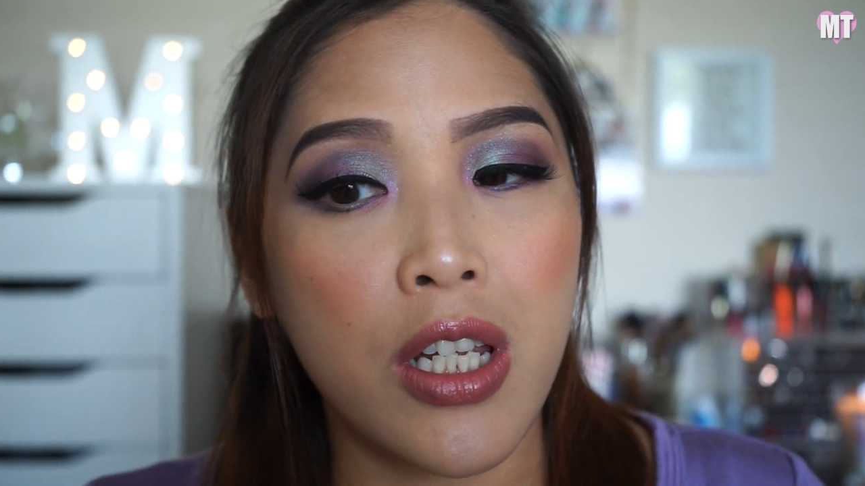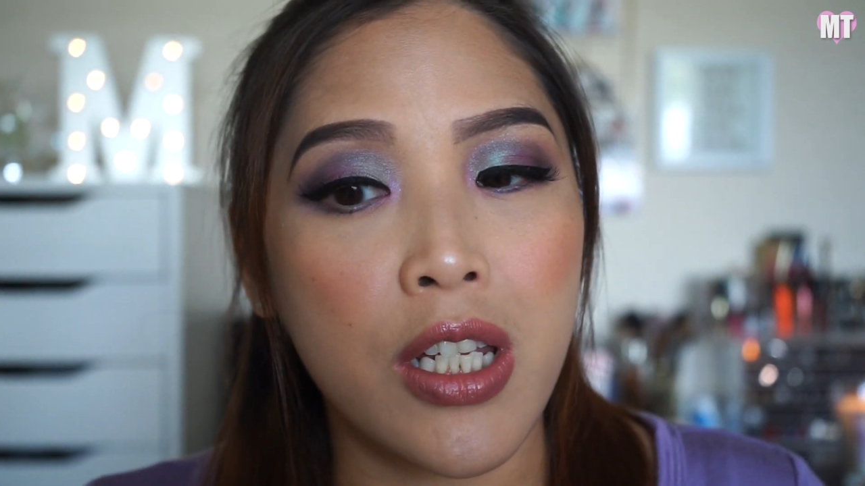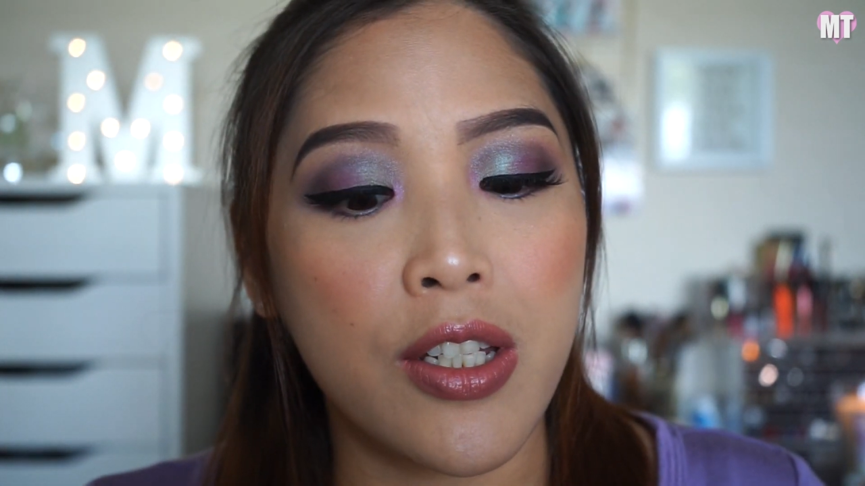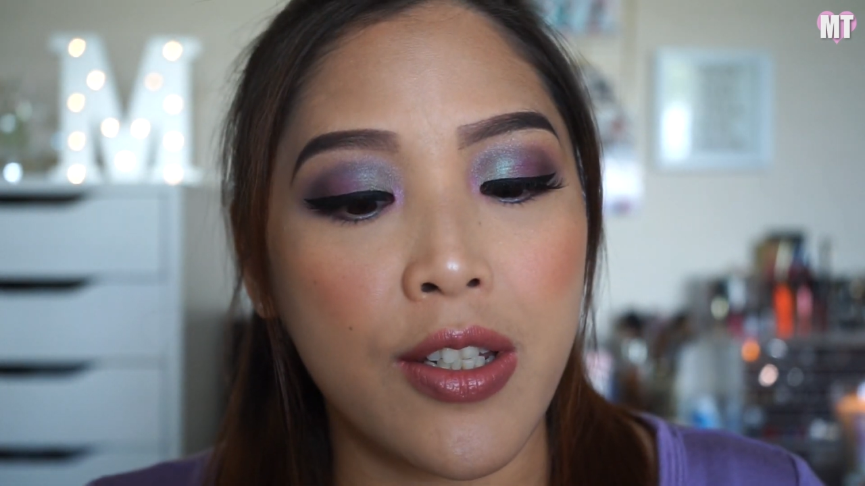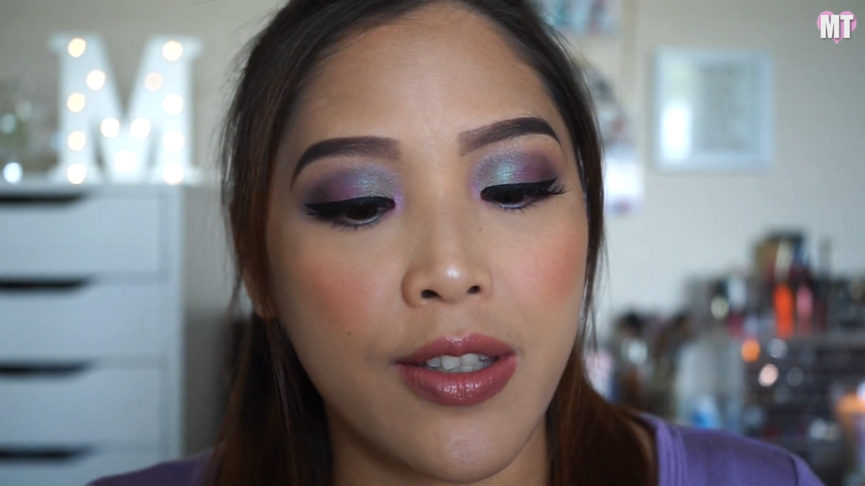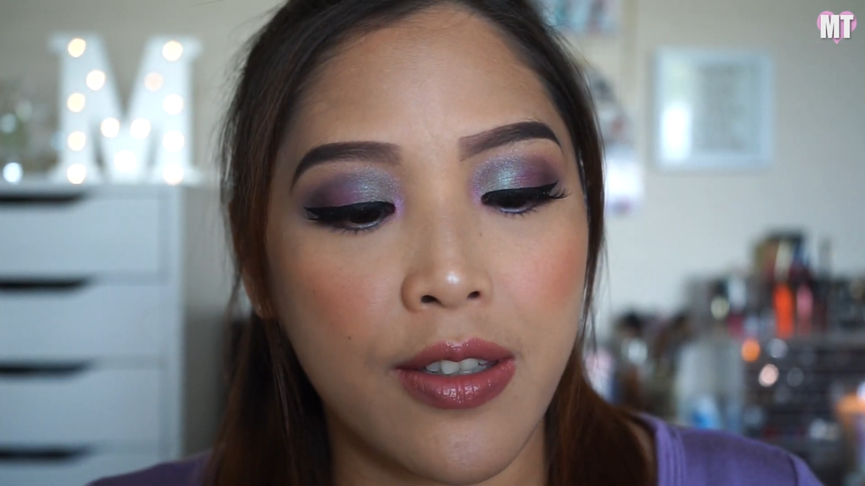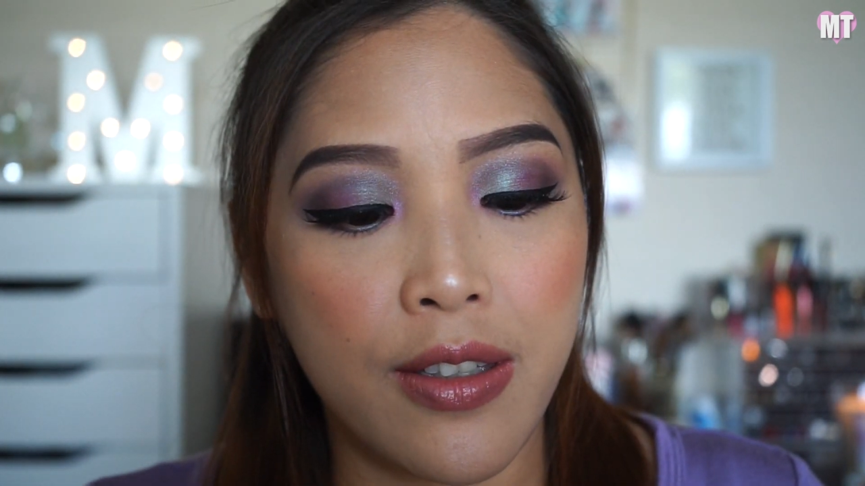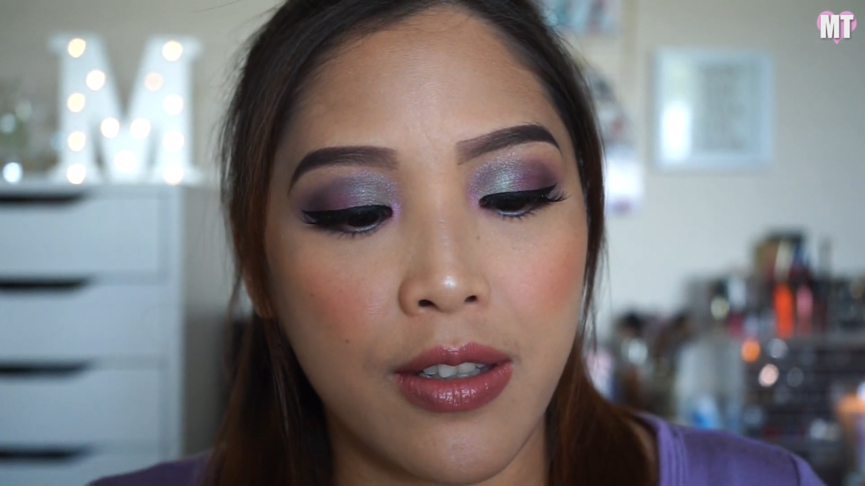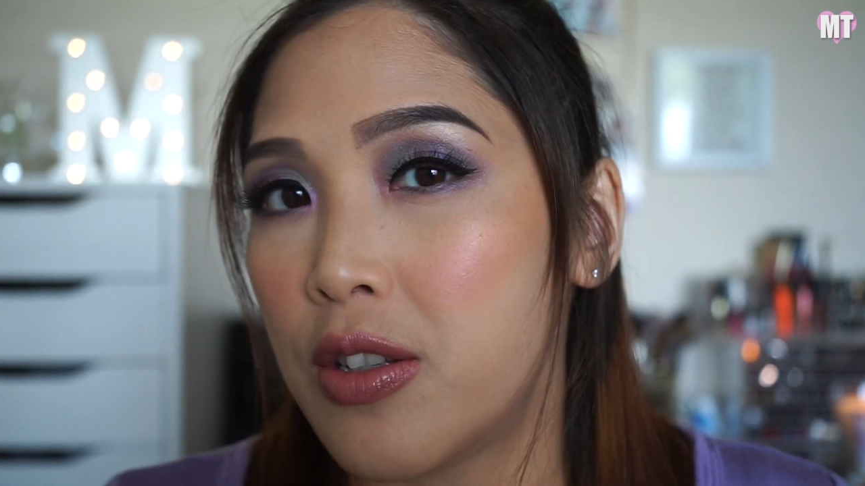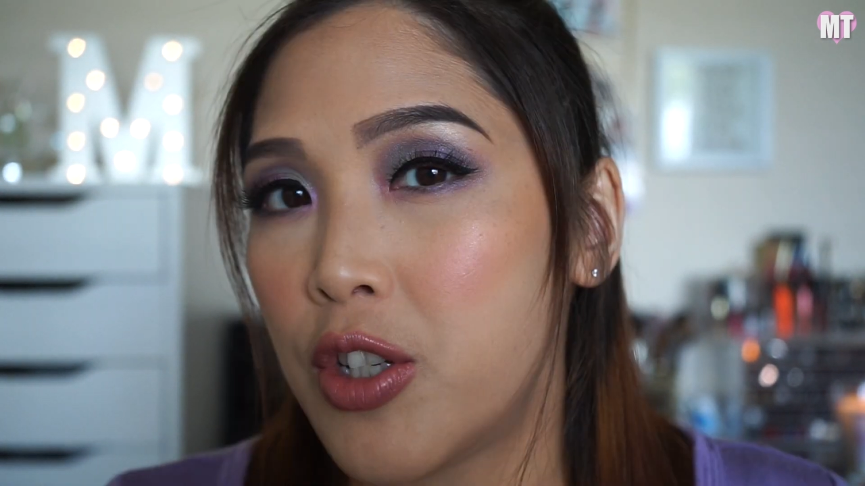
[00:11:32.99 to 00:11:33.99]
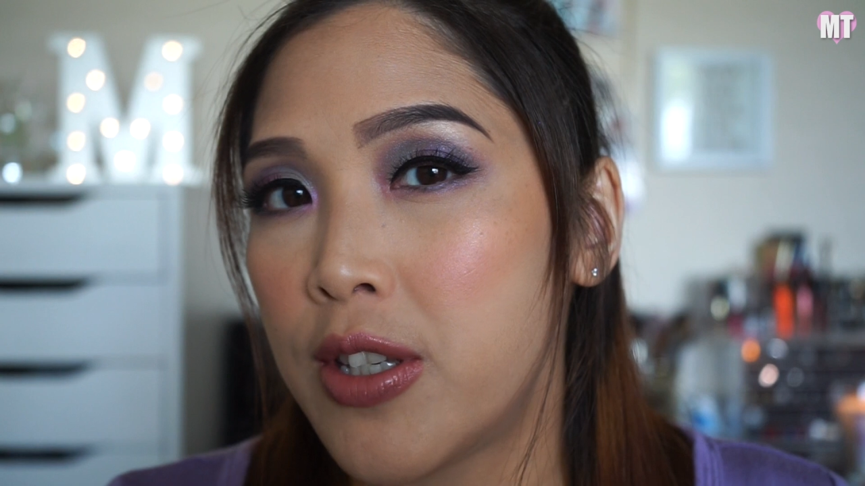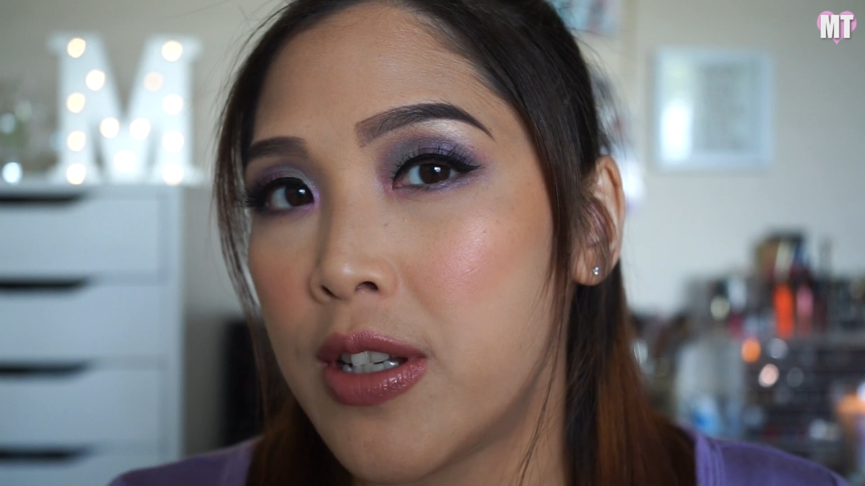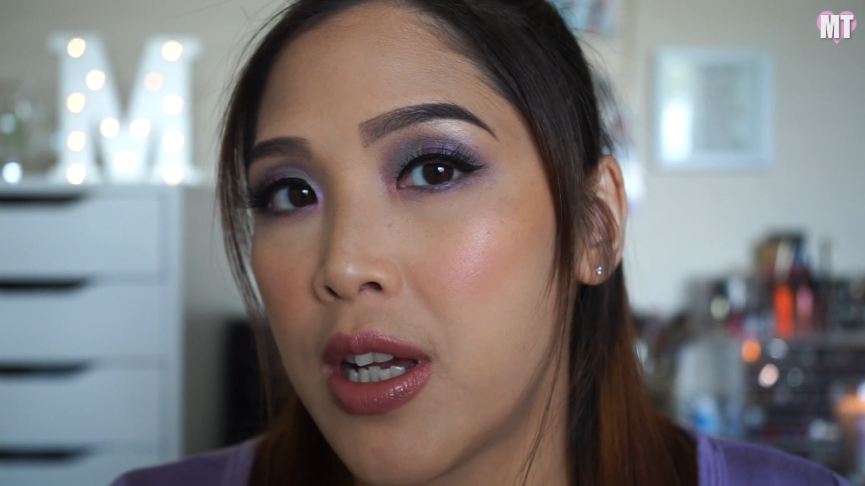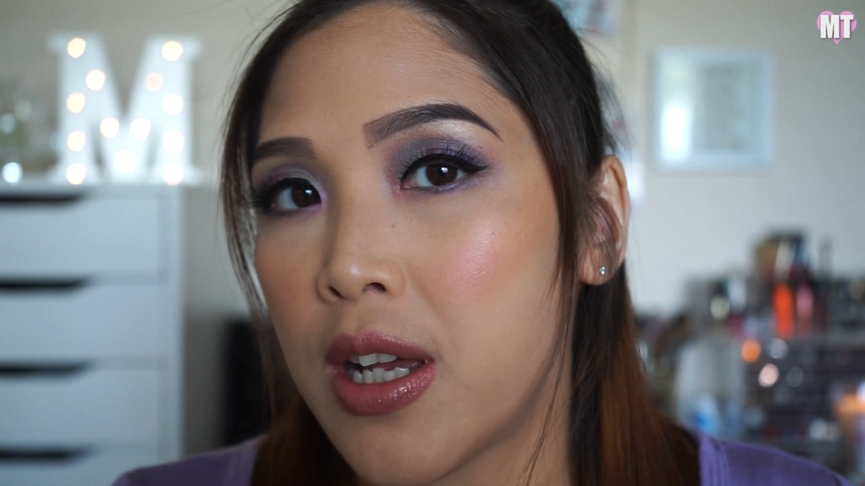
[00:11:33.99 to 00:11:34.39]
it's just not